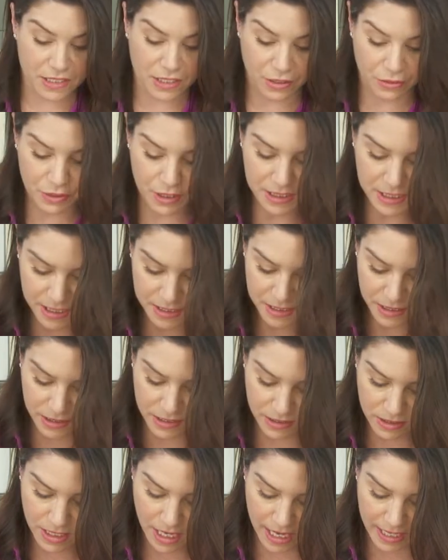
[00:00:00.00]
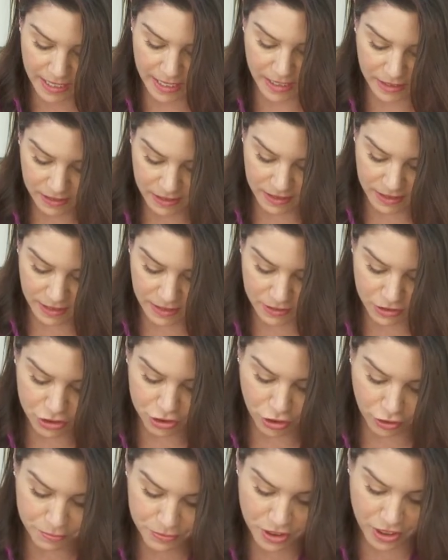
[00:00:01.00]
this has a little cayenne in it, and the
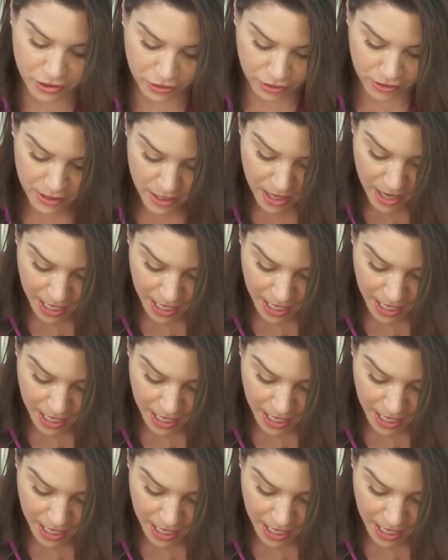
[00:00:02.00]
sharp cheddar.